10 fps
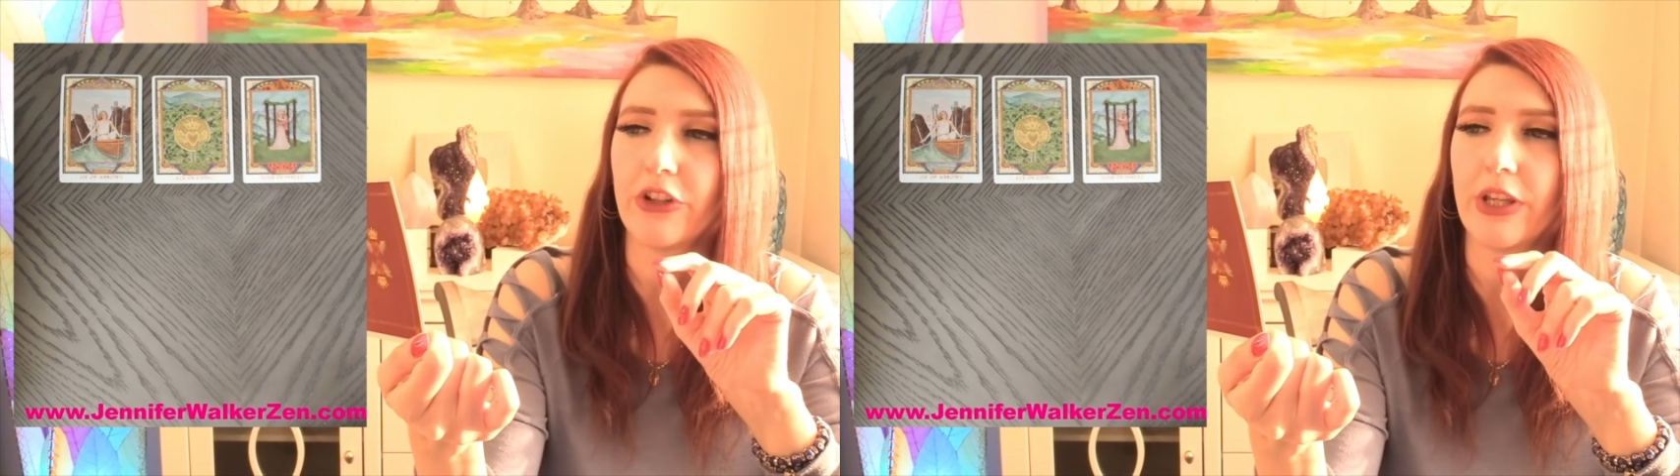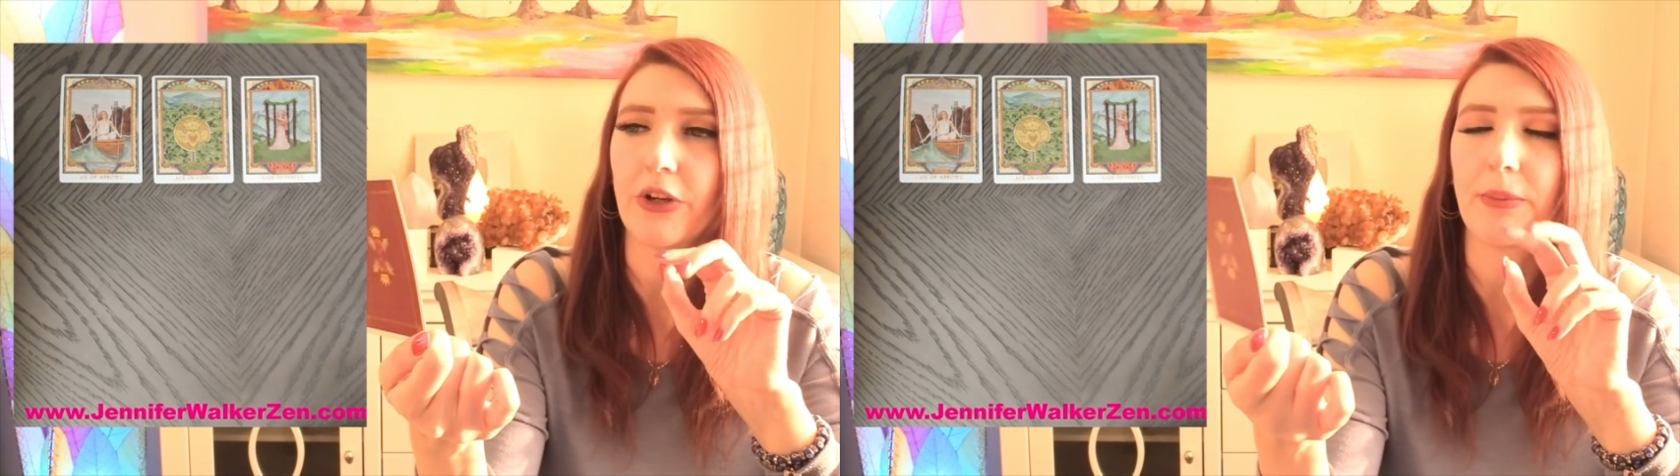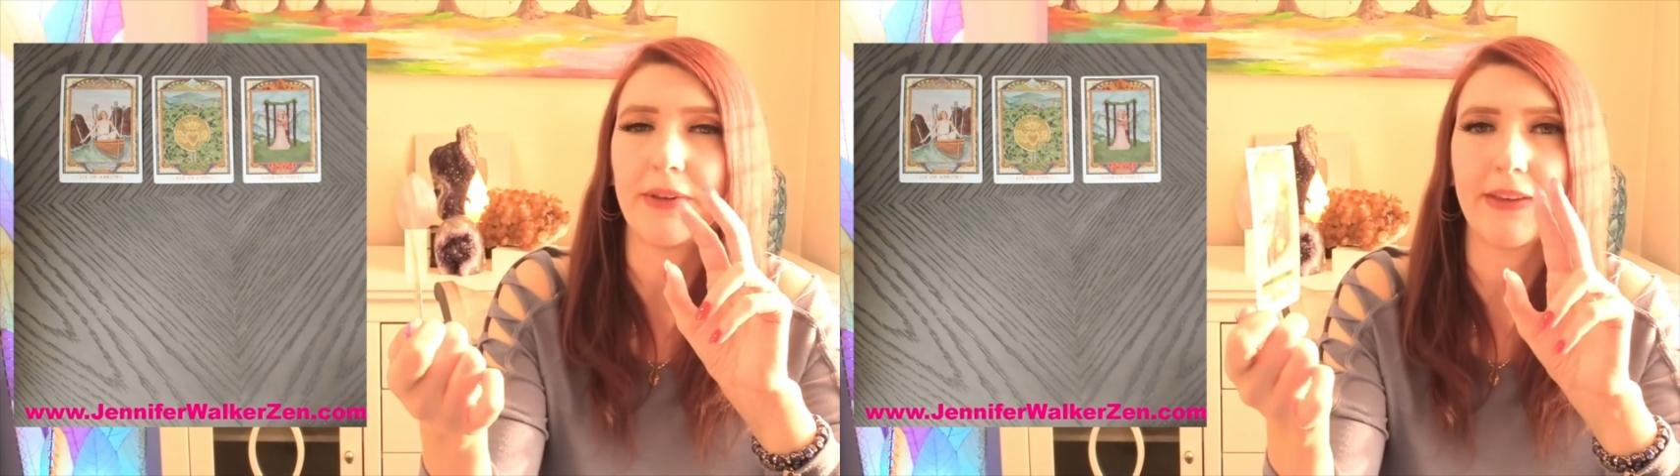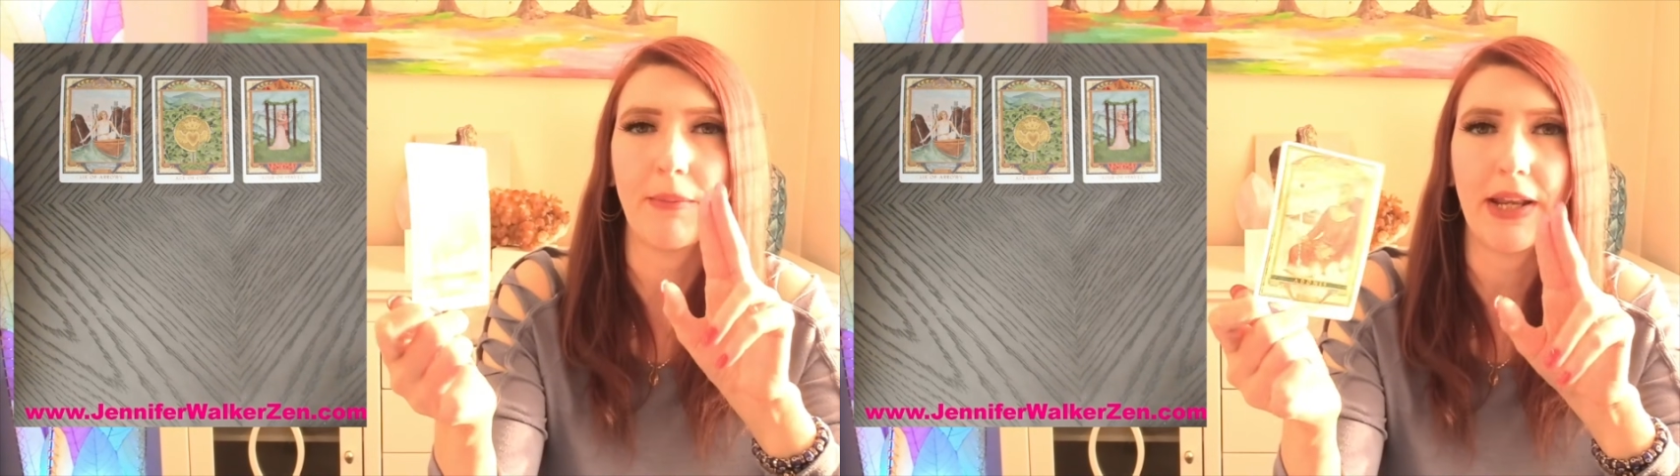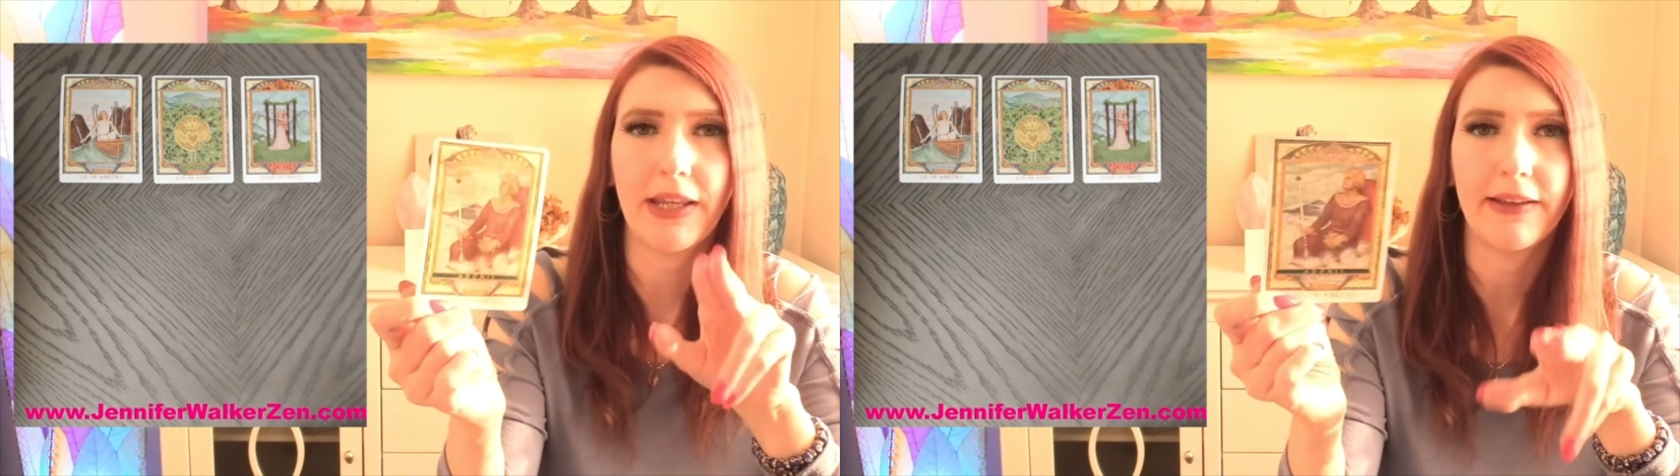here, but
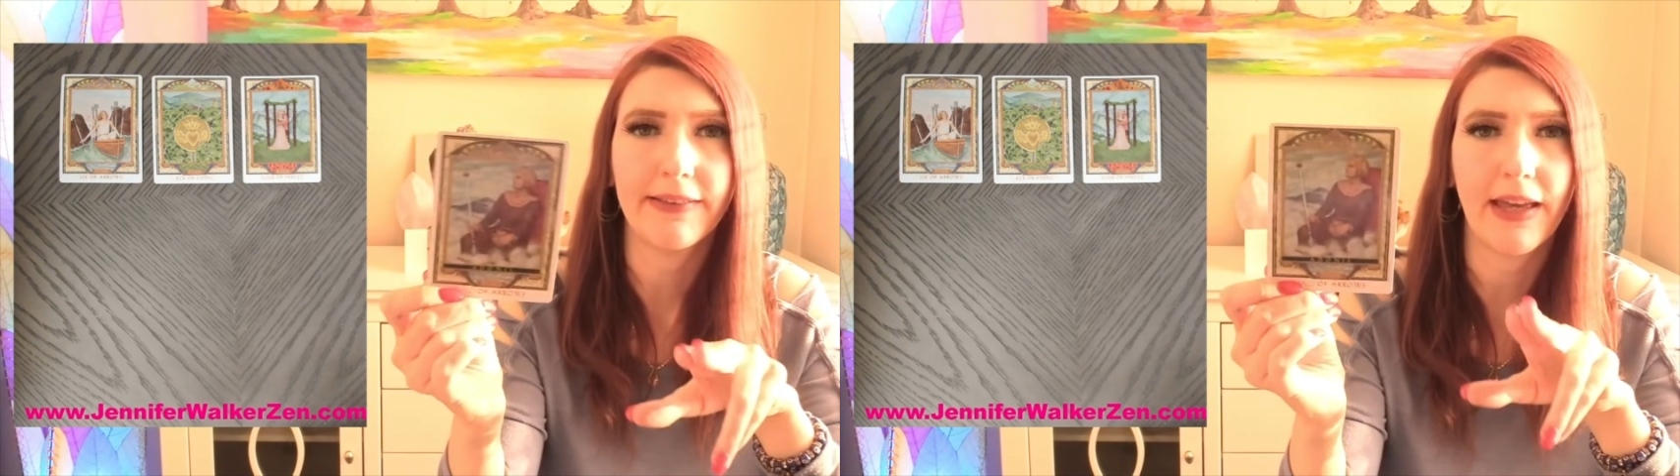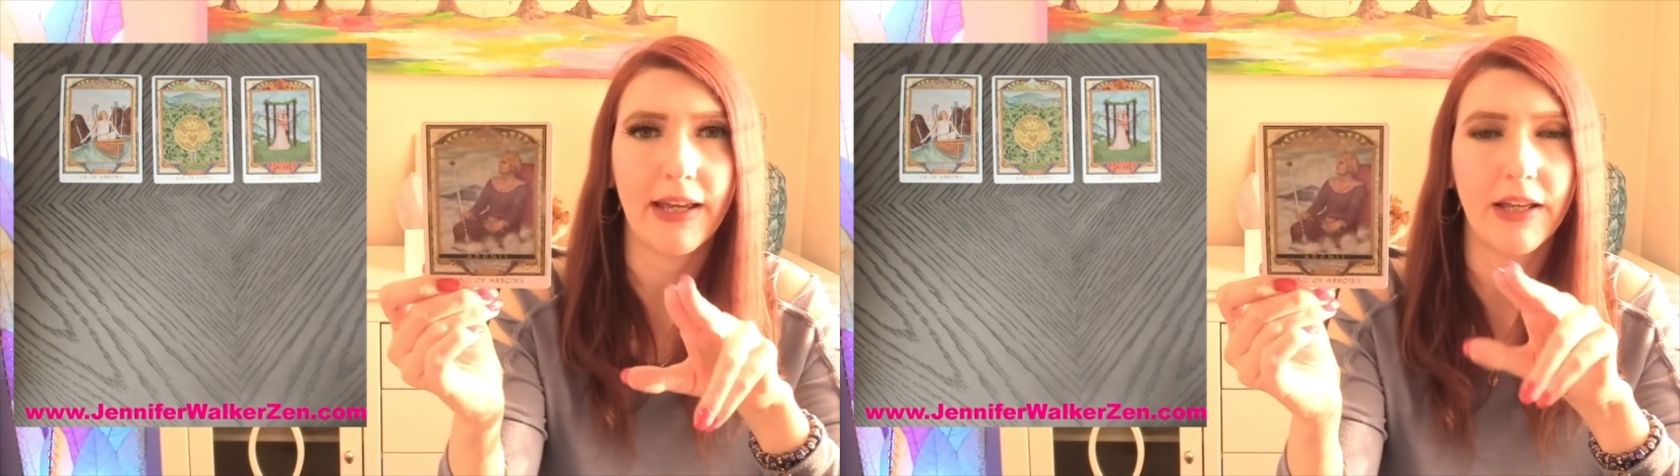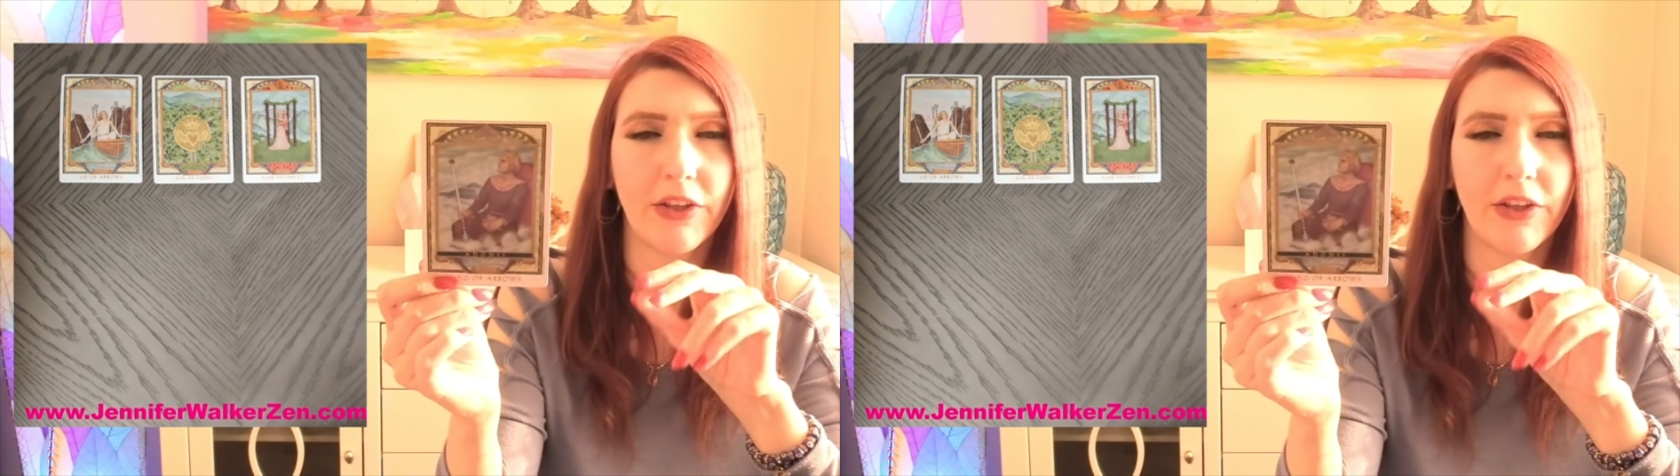somebody is like,